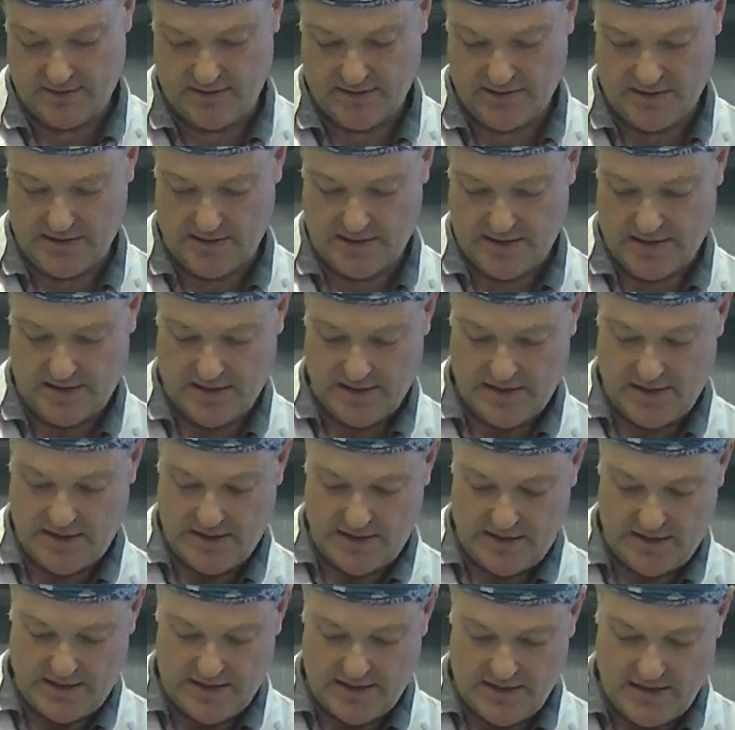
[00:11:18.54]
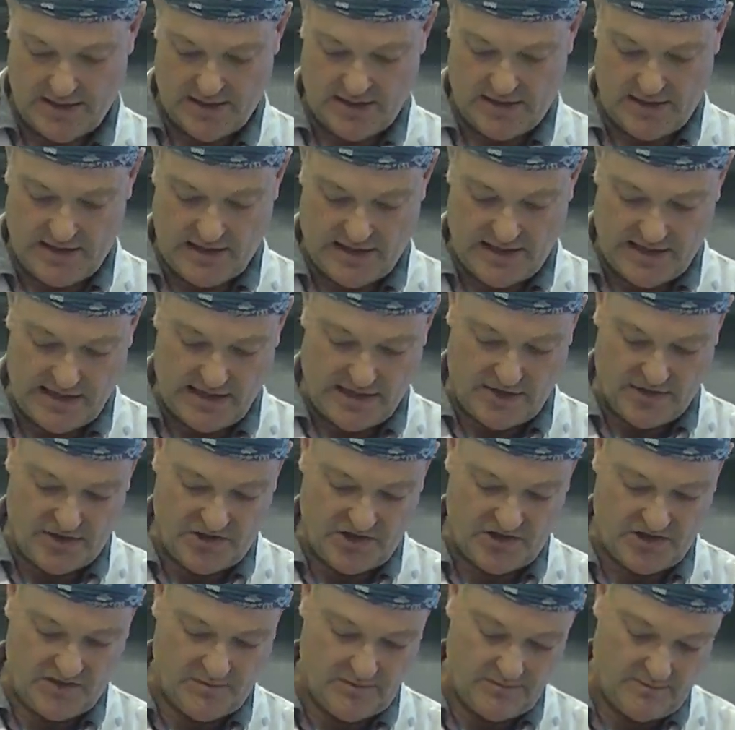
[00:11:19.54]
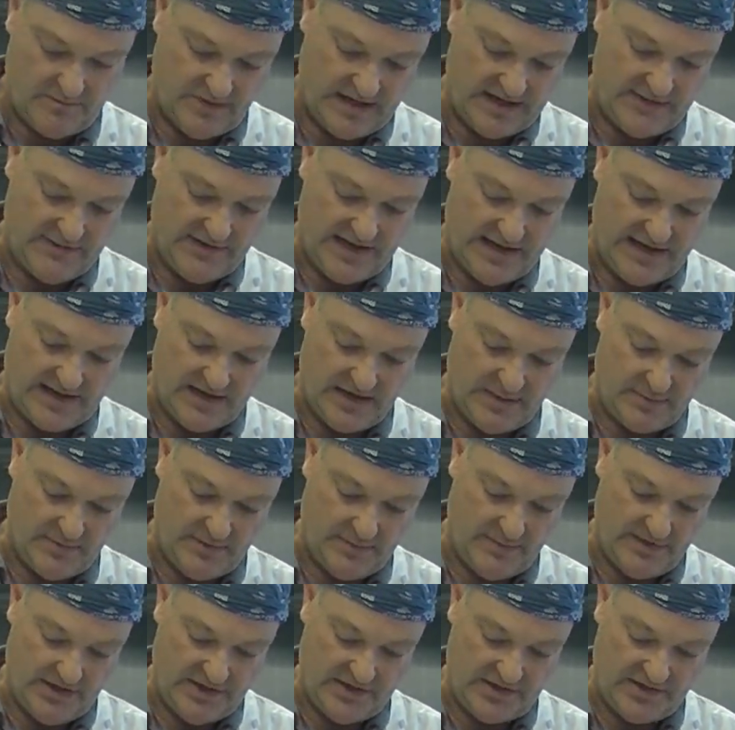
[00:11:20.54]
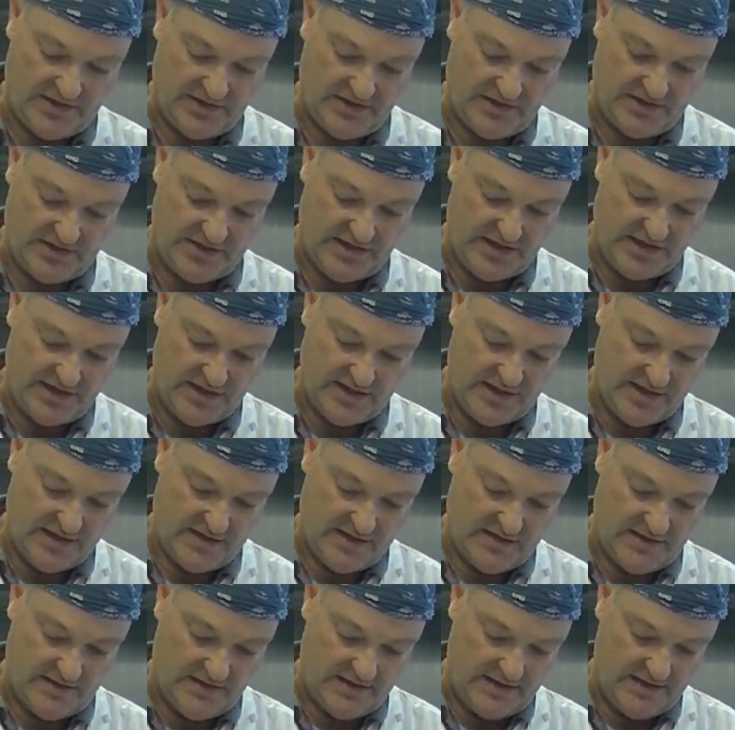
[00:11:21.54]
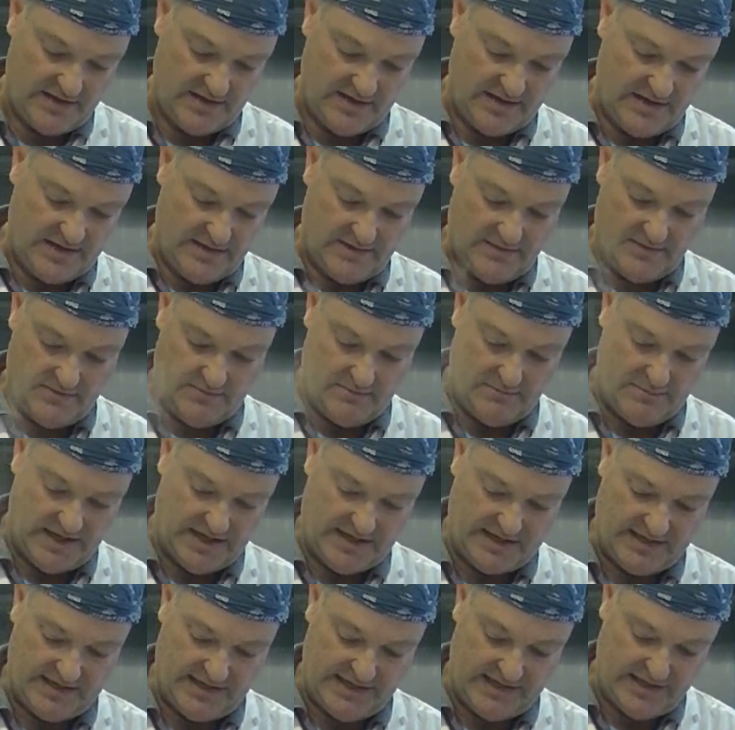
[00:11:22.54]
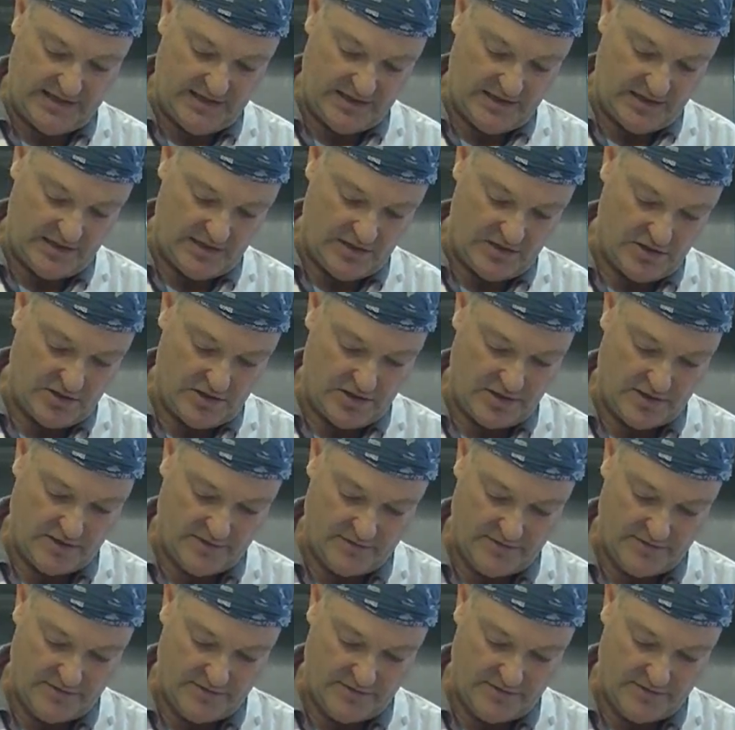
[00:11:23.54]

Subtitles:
and I'll just give that a couple of minutes just to mix in, cook up.